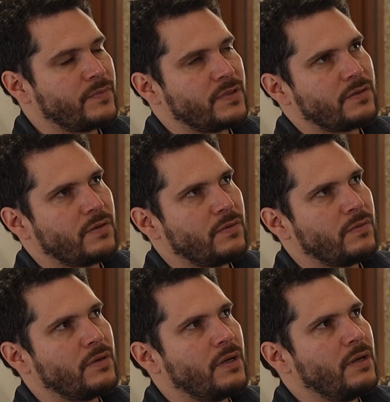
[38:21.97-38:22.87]

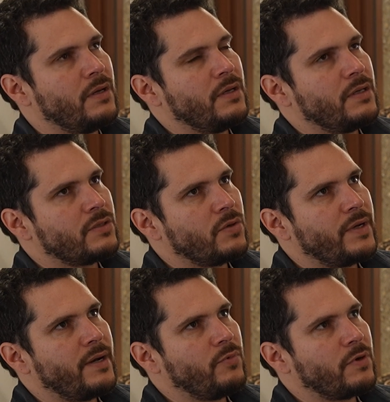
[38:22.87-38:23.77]
So we
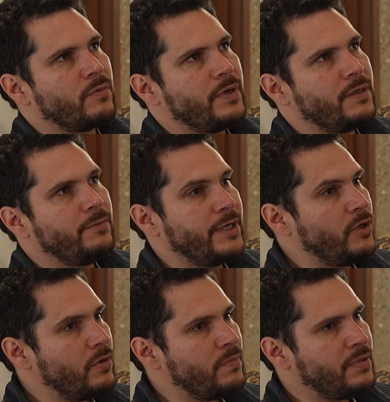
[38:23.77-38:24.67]
have worked with
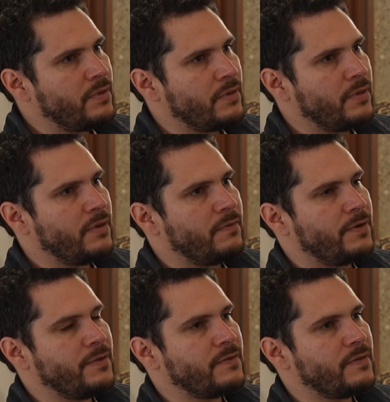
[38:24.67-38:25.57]
Reope, for
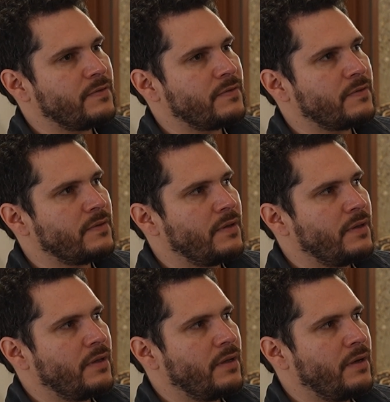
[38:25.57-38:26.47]
instance,
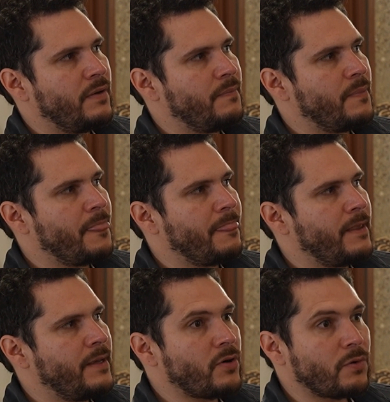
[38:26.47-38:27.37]
in
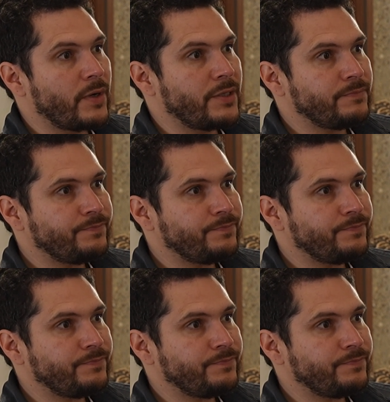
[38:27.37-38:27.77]
Norway,